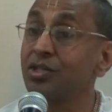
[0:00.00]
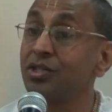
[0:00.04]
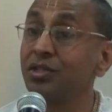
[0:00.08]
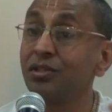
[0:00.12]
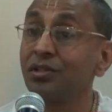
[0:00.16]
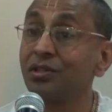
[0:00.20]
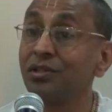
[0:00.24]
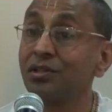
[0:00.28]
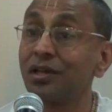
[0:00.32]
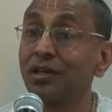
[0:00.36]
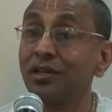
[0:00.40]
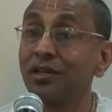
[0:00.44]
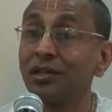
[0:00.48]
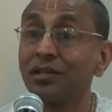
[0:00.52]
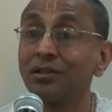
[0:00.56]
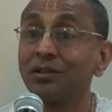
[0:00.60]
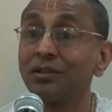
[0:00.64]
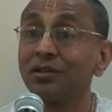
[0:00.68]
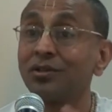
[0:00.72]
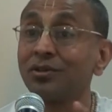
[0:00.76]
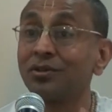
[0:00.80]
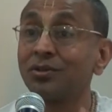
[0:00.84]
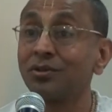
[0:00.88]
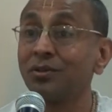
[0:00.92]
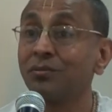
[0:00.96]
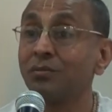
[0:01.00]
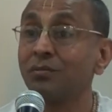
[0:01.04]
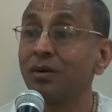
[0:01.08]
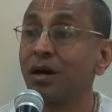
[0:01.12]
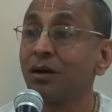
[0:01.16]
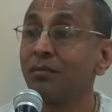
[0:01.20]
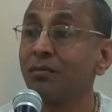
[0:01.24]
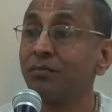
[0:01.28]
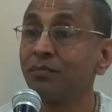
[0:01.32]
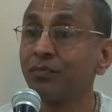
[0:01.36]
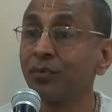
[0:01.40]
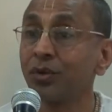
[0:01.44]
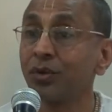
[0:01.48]
Chintayanto
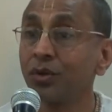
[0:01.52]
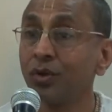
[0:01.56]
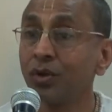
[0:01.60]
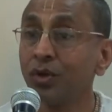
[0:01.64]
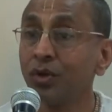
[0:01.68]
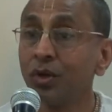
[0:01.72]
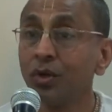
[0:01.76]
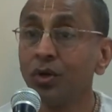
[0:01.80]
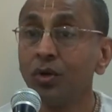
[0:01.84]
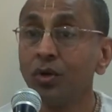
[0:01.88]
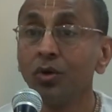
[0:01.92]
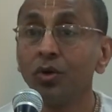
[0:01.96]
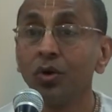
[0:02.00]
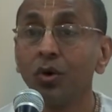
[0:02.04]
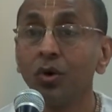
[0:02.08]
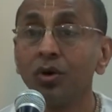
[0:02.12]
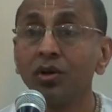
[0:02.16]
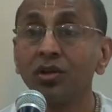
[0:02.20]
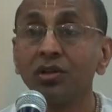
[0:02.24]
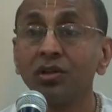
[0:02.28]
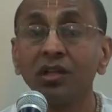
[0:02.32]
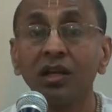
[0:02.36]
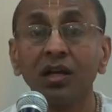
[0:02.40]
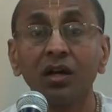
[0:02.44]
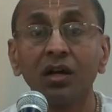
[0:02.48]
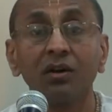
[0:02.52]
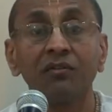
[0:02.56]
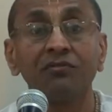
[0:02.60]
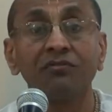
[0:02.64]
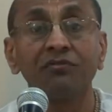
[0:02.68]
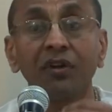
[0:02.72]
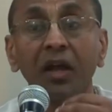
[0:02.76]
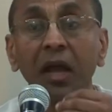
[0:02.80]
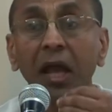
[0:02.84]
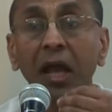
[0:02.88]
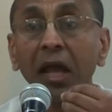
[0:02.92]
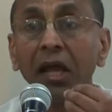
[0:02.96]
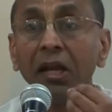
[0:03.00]
Mam. Don't think
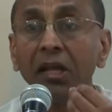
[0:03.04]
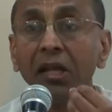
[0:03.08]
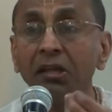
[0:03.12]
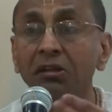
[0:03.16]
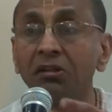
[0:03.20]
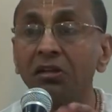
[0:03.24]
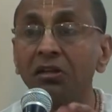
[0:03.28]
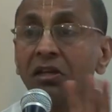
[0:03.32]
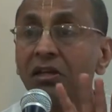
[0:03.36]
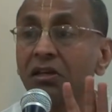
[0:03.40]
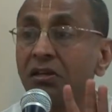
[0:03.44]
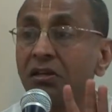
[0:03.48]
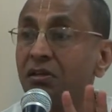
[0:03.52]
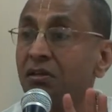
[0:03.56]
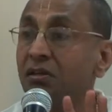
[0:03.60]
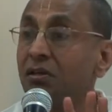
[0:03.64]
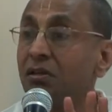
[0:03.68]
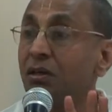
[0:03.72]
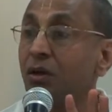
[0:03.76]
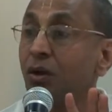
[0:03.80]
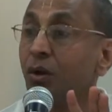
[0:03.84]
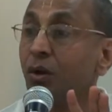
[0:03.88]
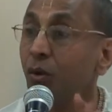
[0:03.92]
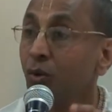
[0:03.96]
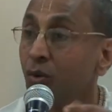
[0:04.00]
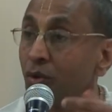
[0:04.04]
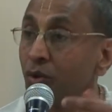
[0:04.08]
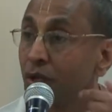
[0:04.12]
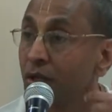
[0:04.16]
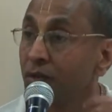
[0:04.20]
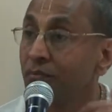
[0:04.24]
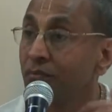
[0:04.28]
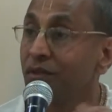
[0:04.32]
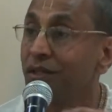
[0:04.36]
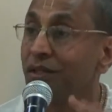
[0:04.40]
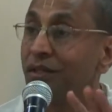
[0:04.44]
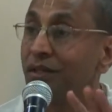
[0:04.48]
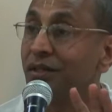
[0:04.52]
of anything, only
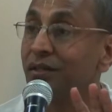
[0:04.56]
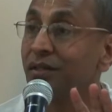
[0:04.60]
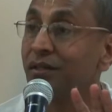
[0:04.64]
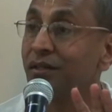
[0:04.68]
me.